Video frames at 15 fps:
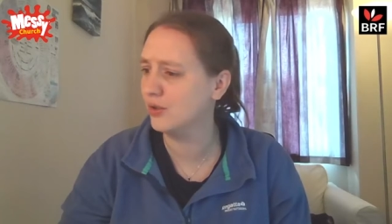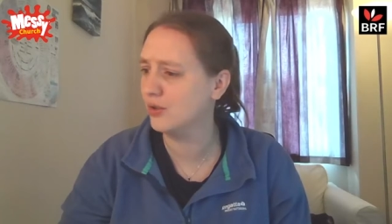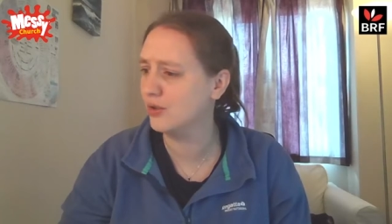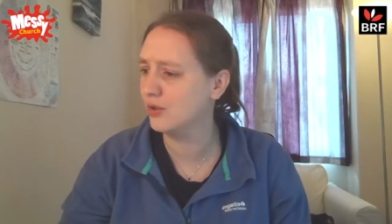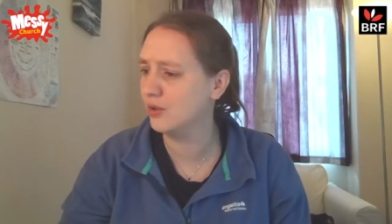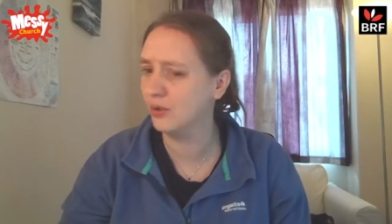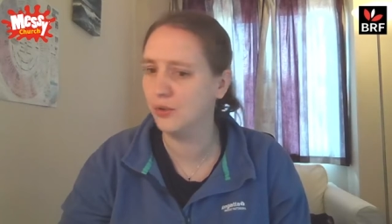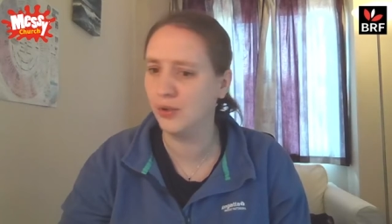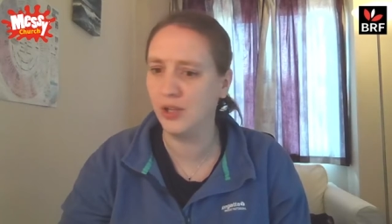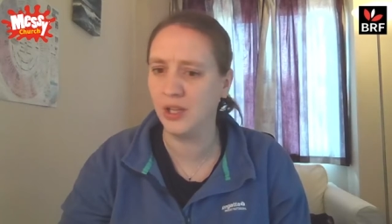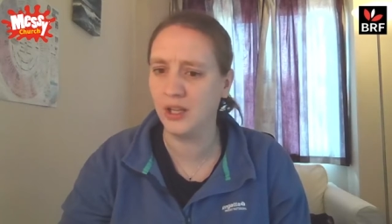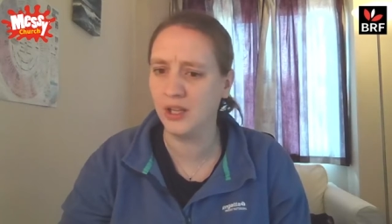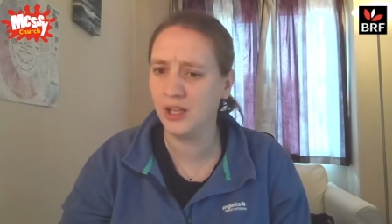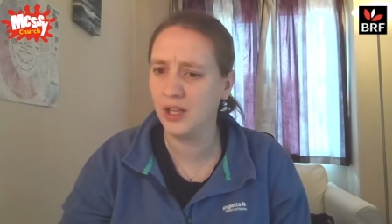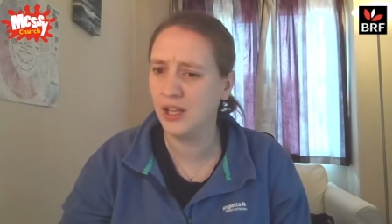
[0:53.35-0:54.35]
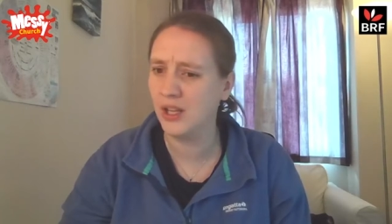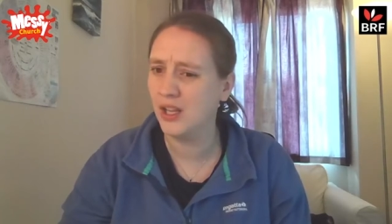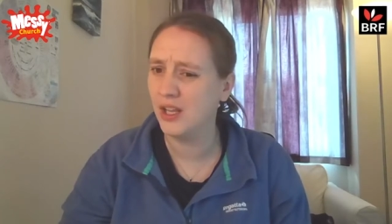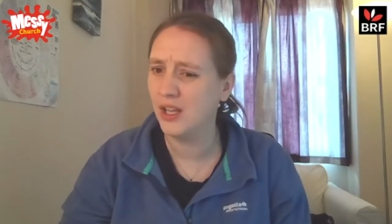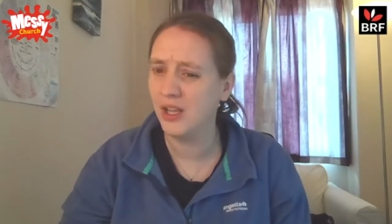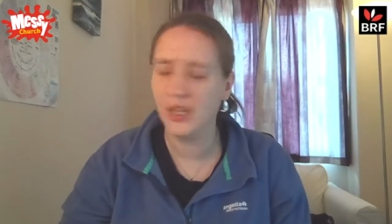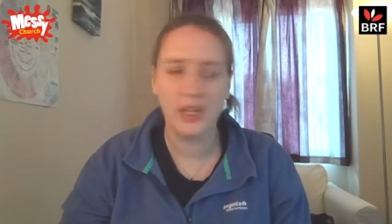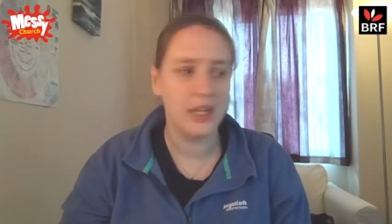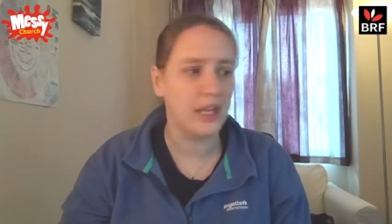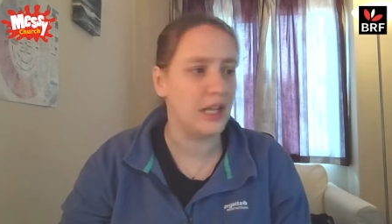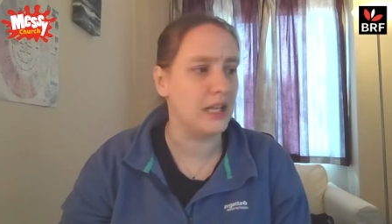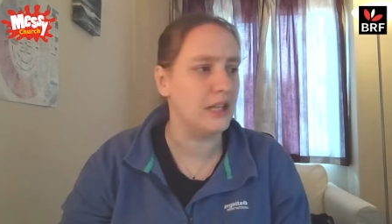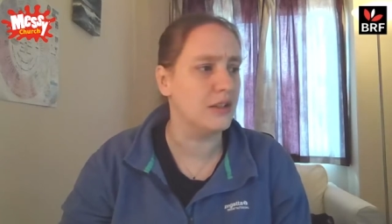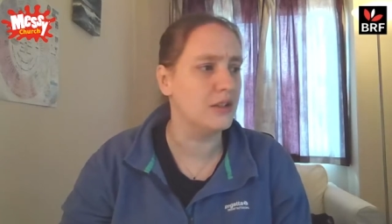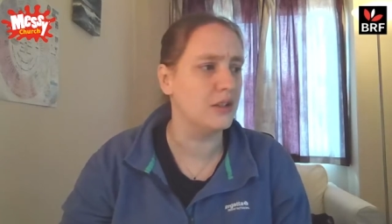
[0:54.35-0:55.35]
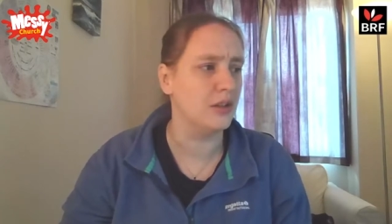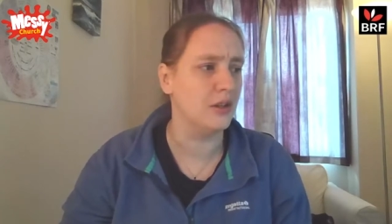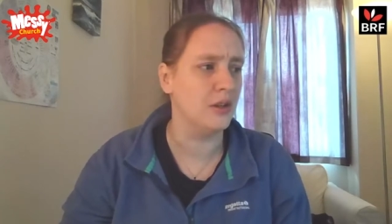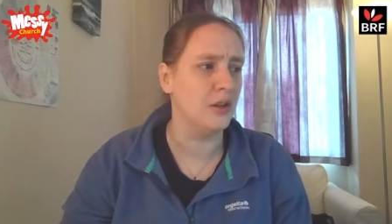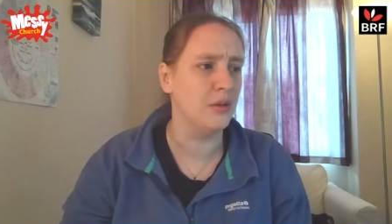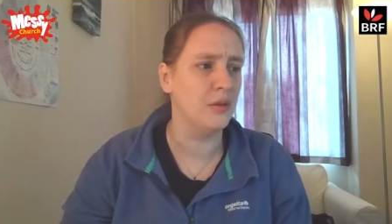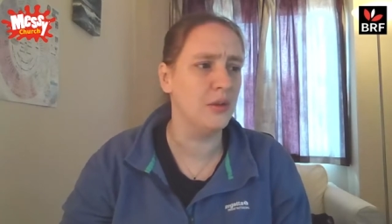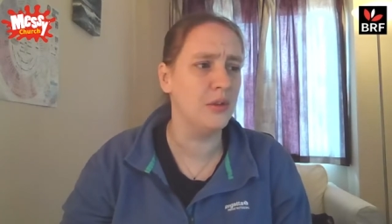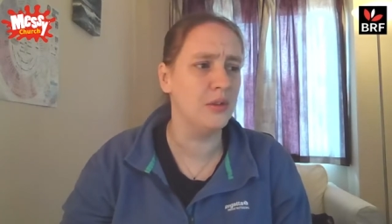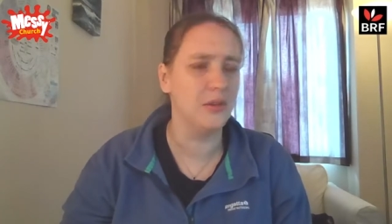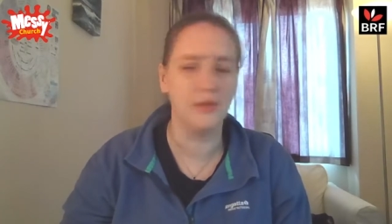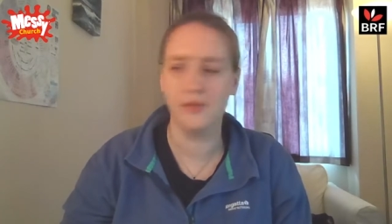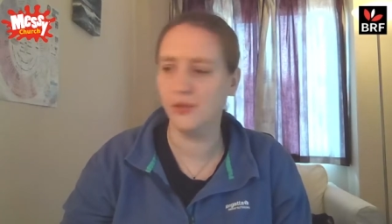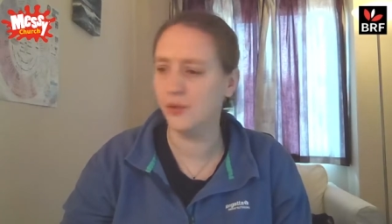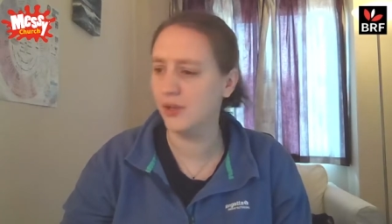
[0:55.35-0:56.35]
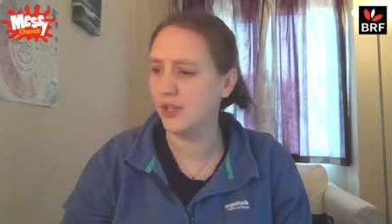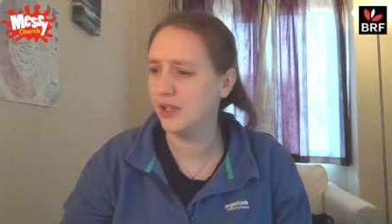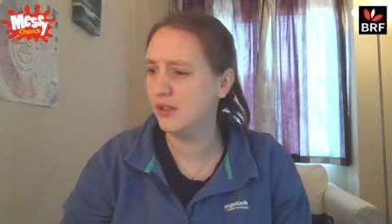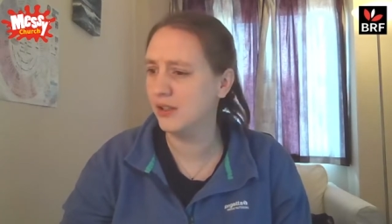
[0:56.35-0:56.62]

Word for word: just talking into the void.